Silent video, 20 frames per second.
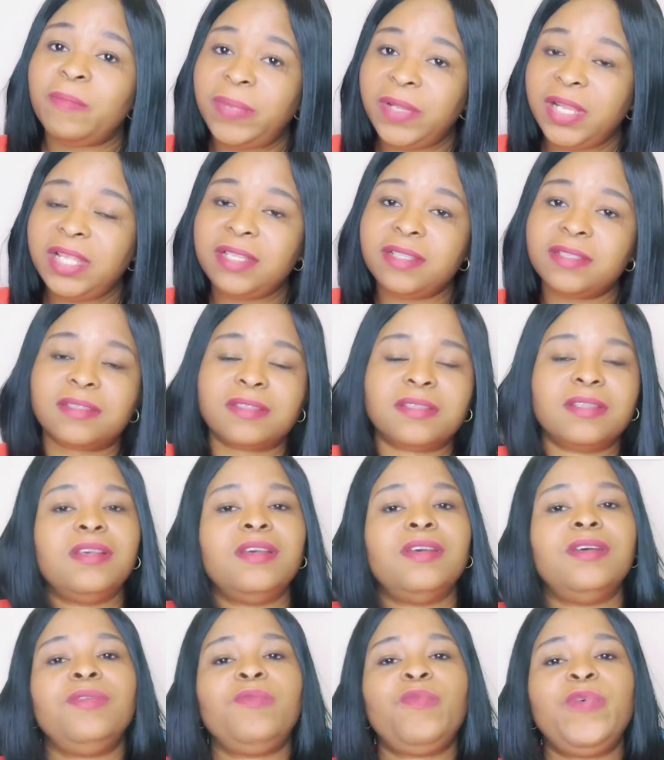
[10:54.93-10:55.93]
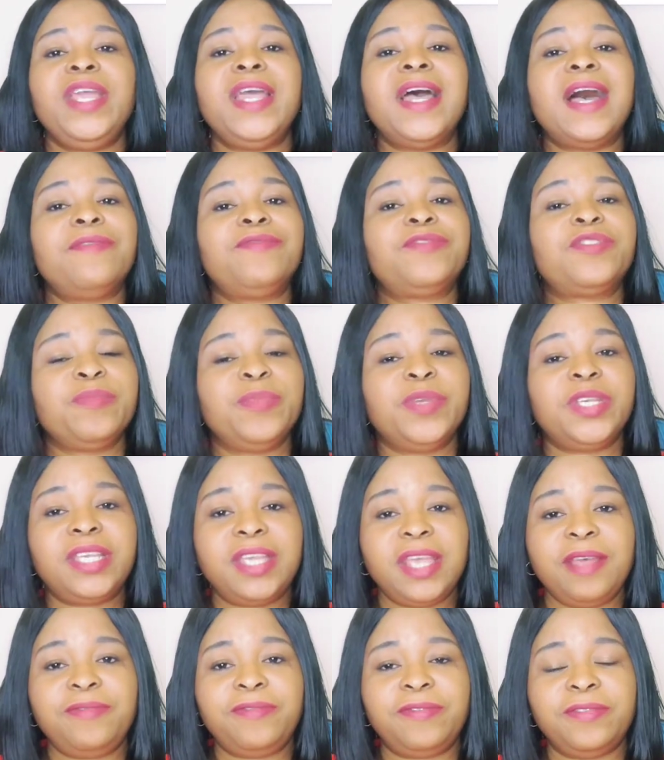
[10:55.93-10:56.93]
Please, we have to be
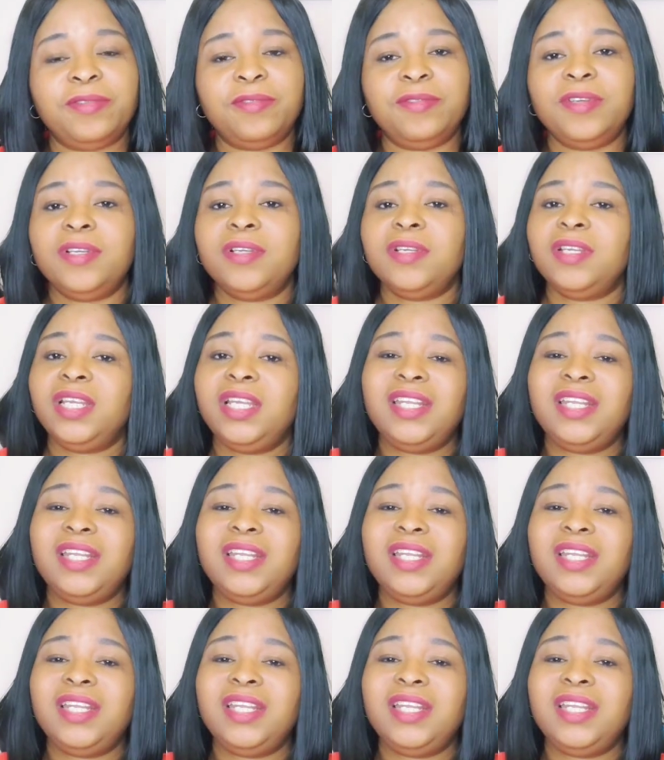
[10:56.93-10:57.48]
careful.